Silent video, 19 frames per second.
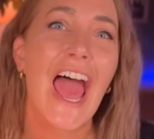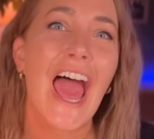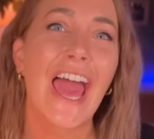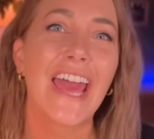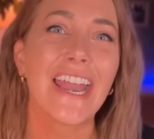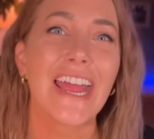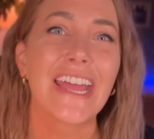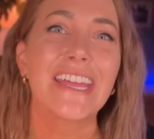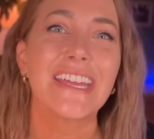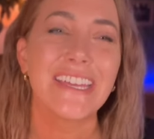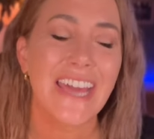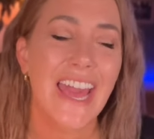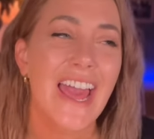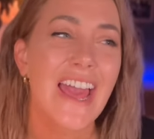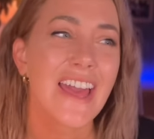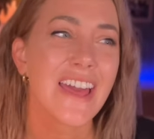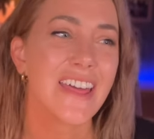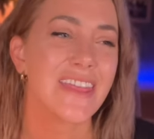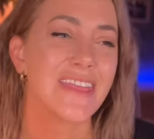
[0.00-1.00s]
and i
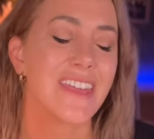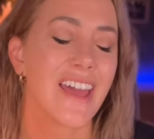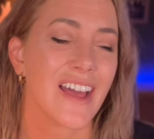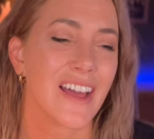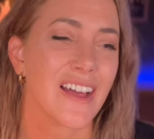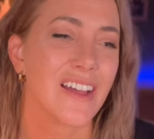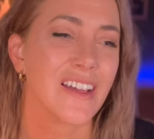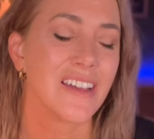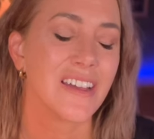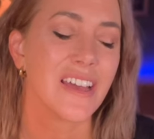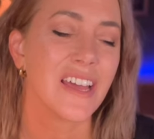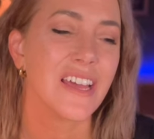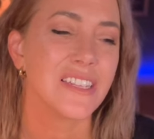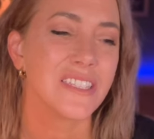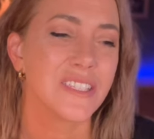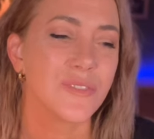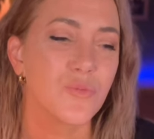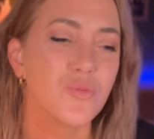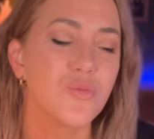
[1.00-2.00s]
get that
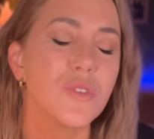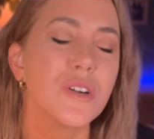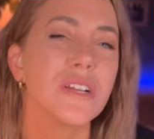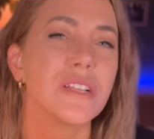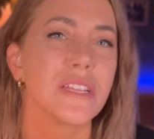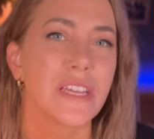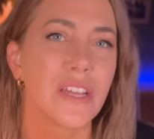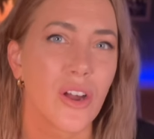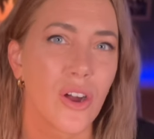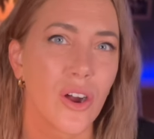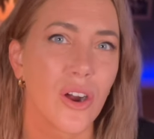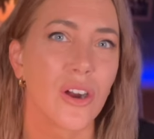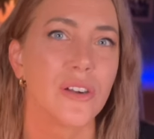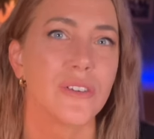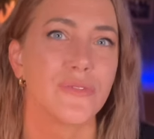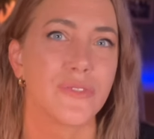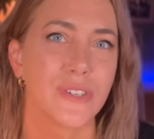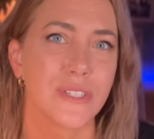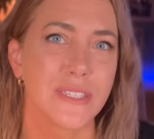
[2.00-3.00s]
it's really
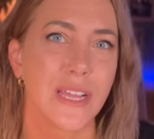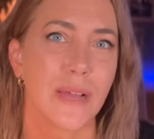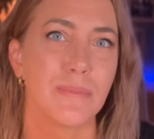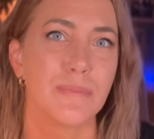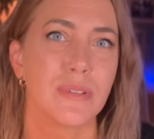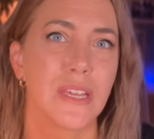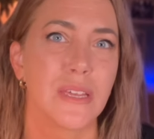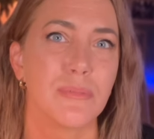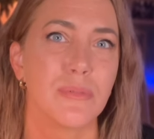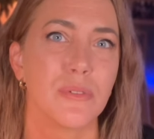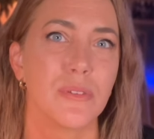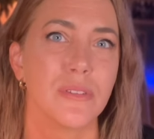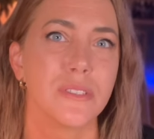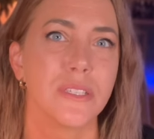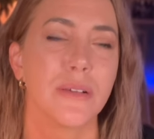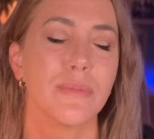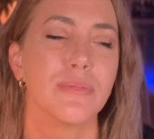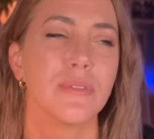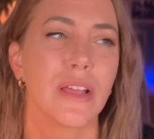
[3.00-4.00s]
hard for some people
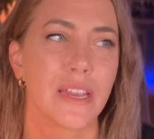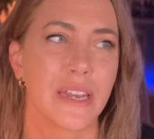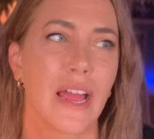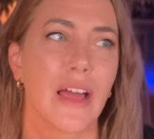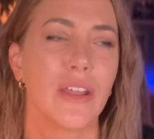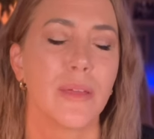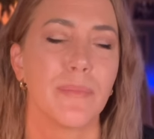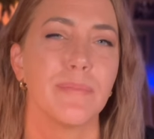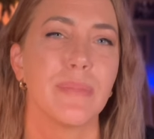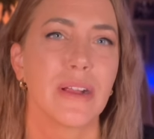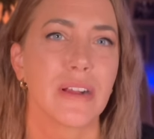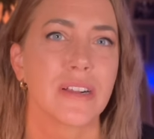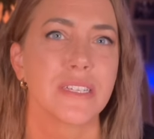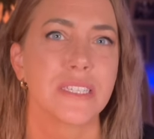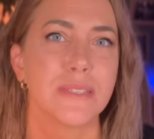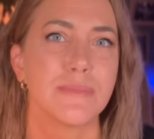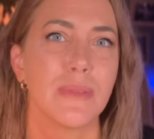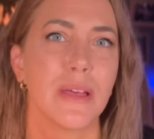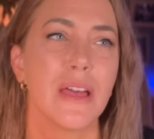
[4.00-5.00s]
to play down
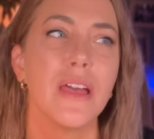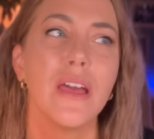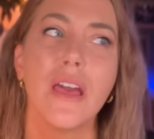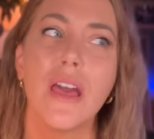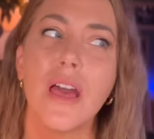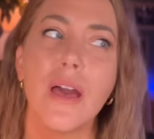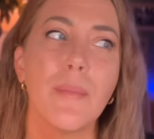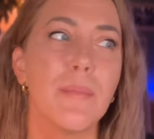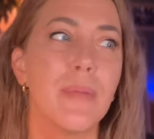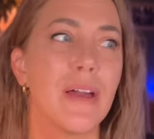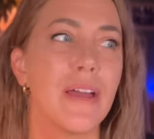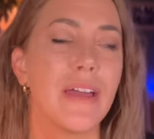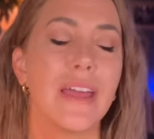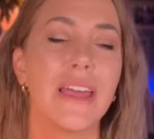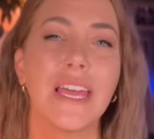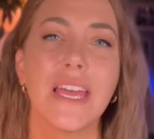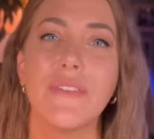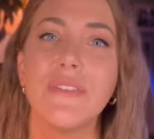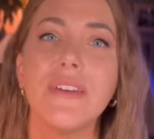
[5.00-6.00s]
embarrassment but
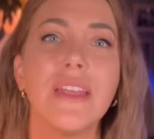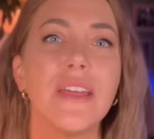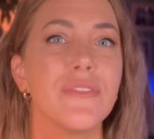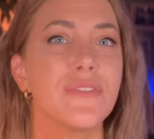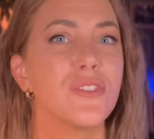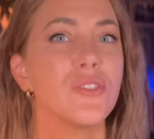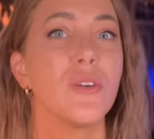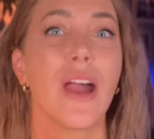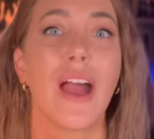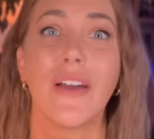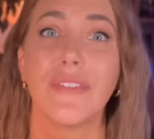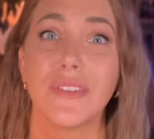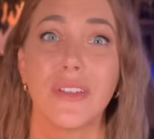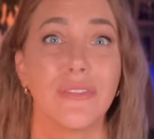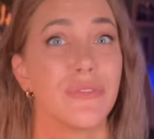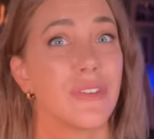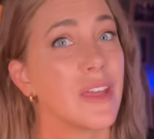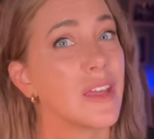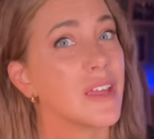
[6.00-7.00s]
even if you have to
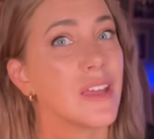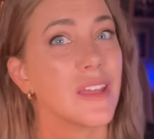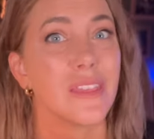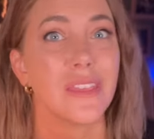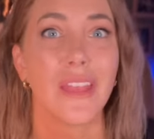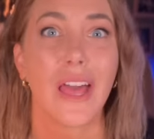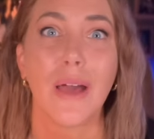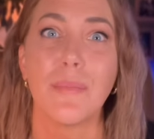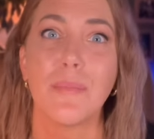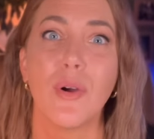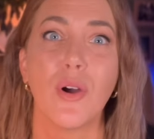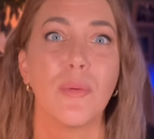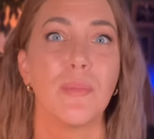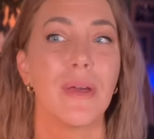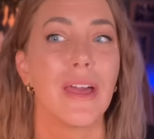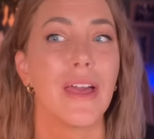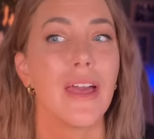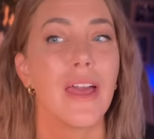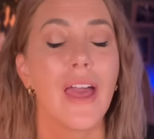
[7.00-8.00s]
fake it in that
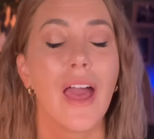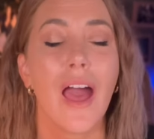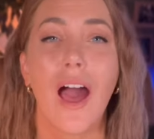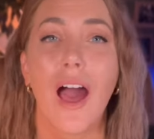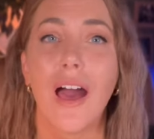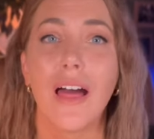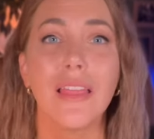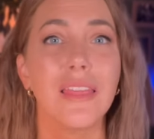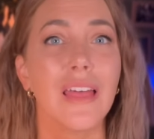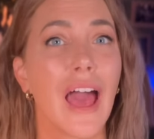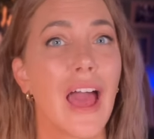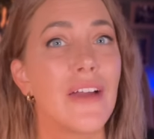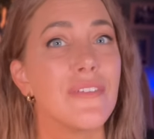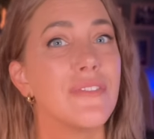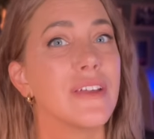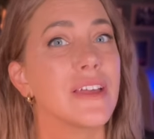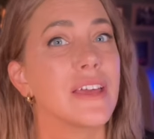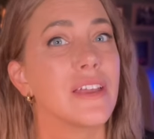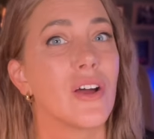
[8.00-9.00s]
moment
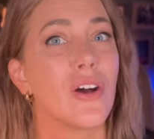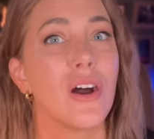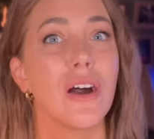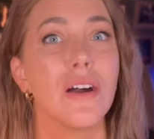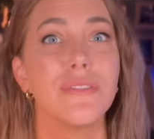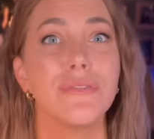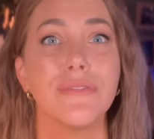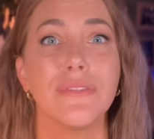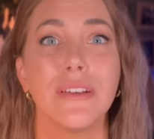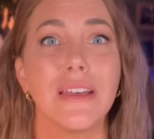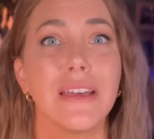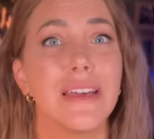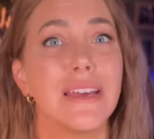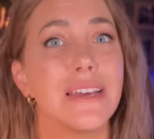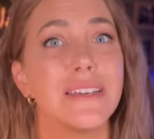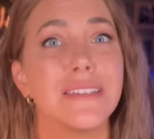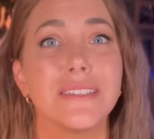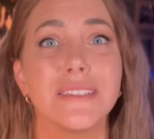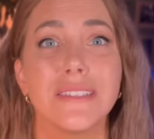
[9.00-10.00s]
laughing it off
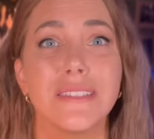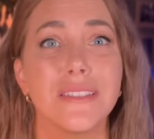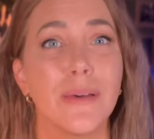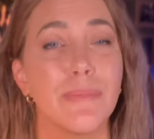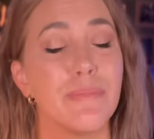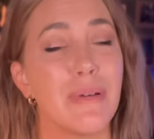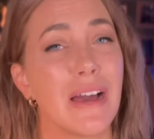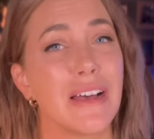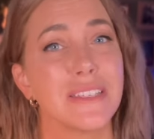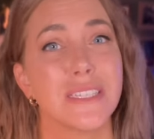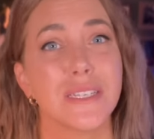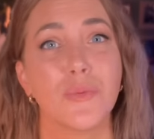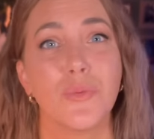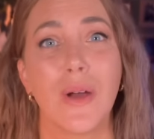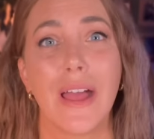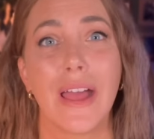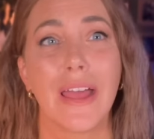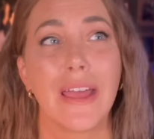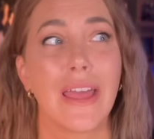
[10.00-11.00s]
is the best
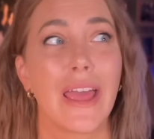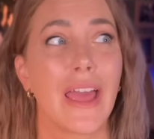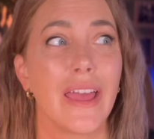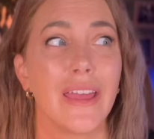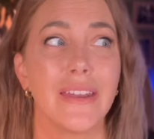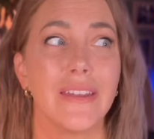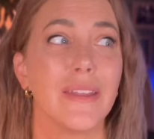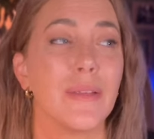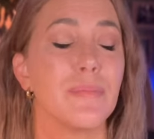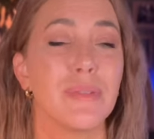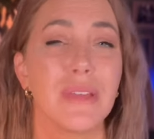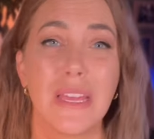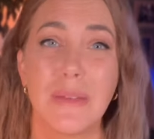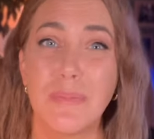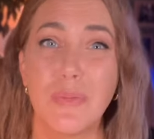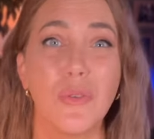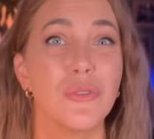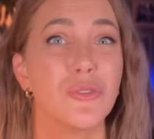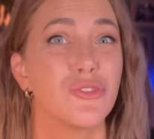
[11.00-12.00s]
way and
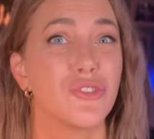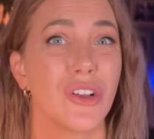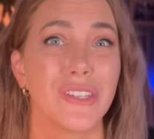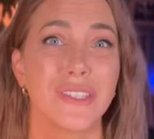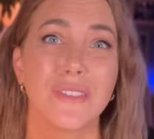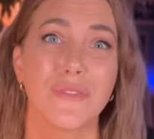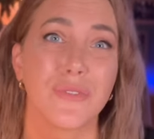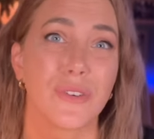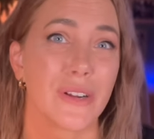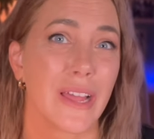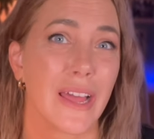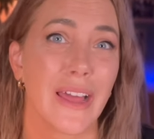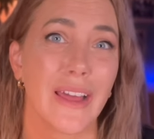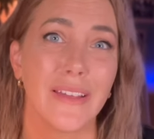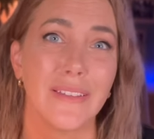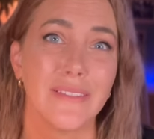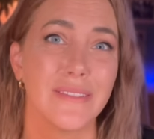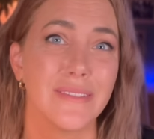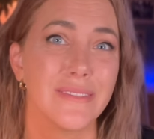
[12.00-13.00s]
people just
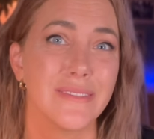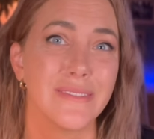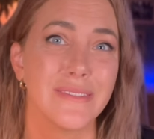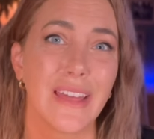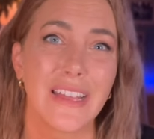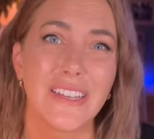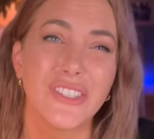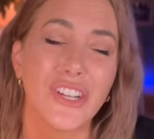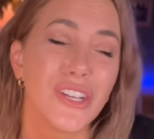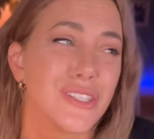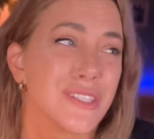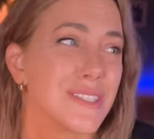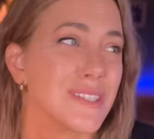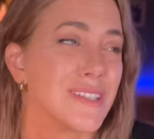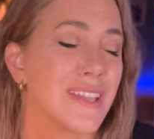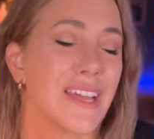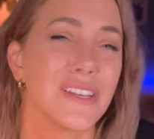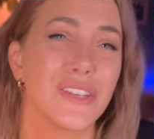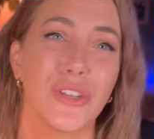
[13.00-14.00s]
forget they
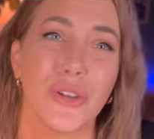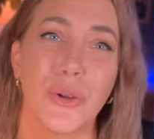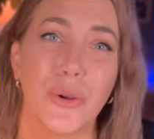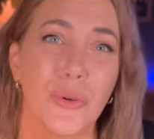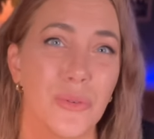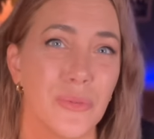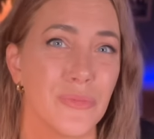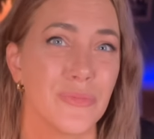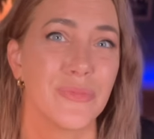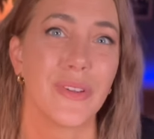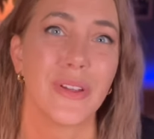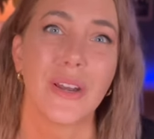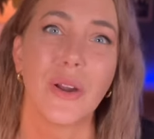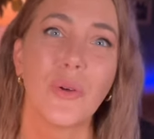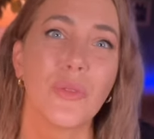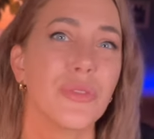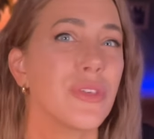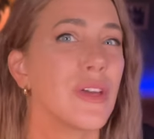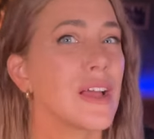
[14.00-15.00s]
just they do they
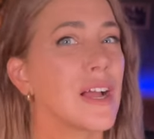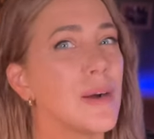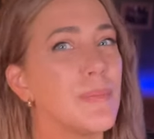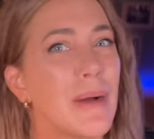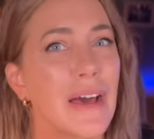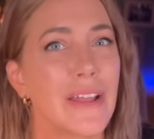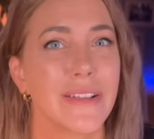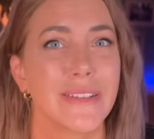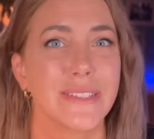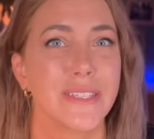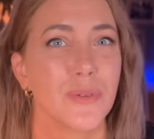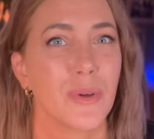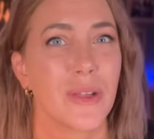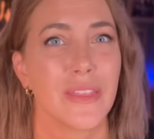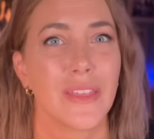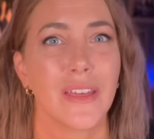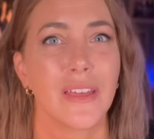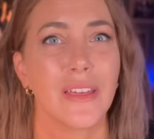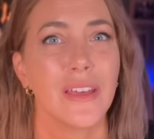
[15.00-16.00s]
don't think about us the way
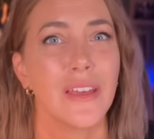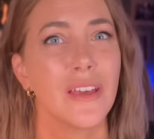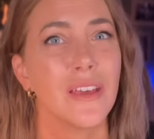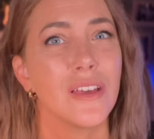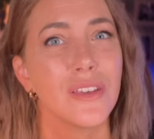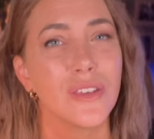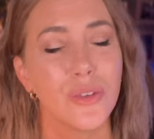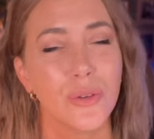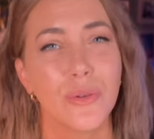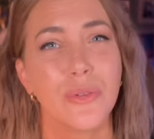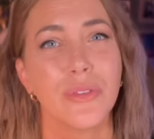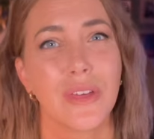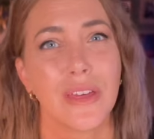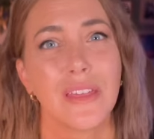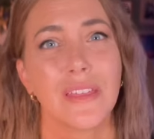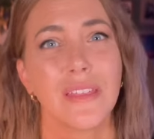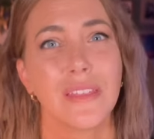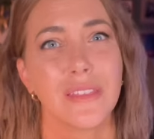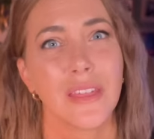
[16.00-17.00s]
that you
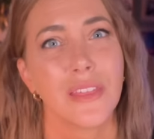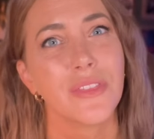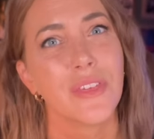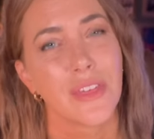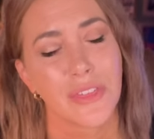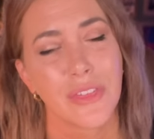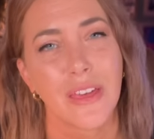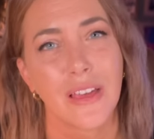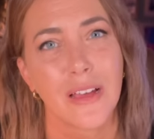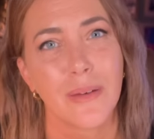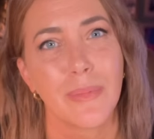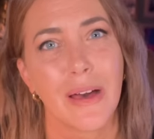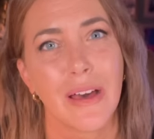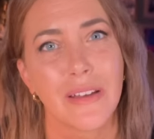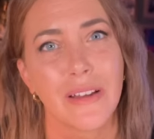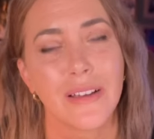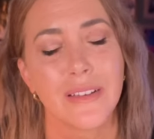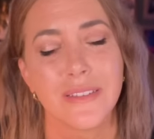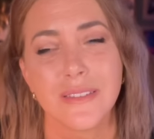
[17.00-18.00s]
think that they think
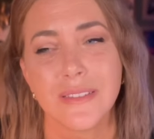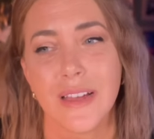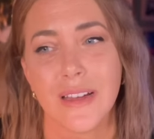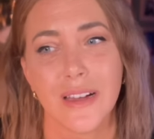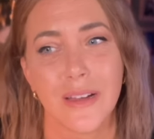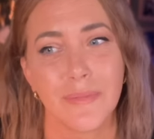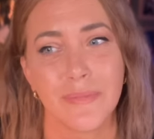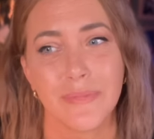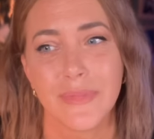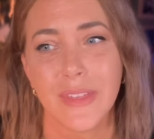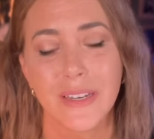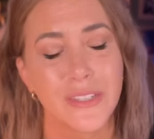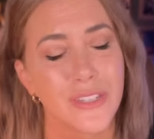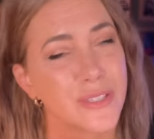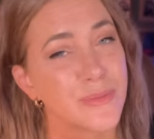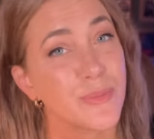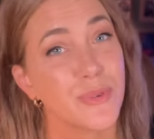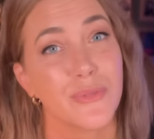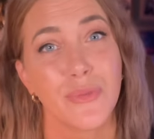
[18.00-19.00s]
about us um, they
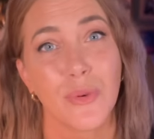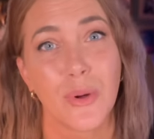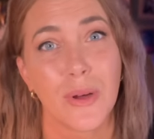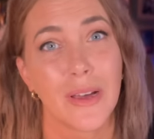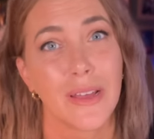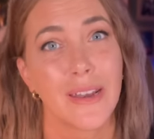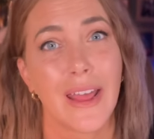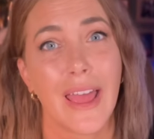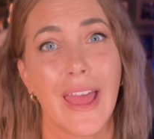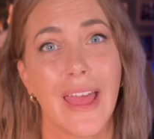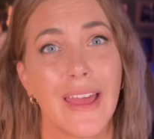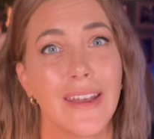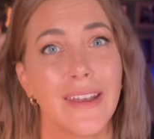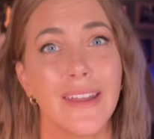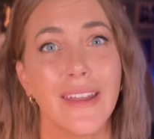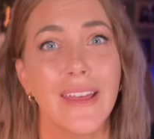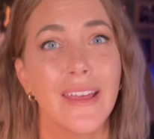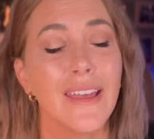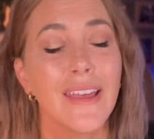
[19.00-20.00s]
just move on and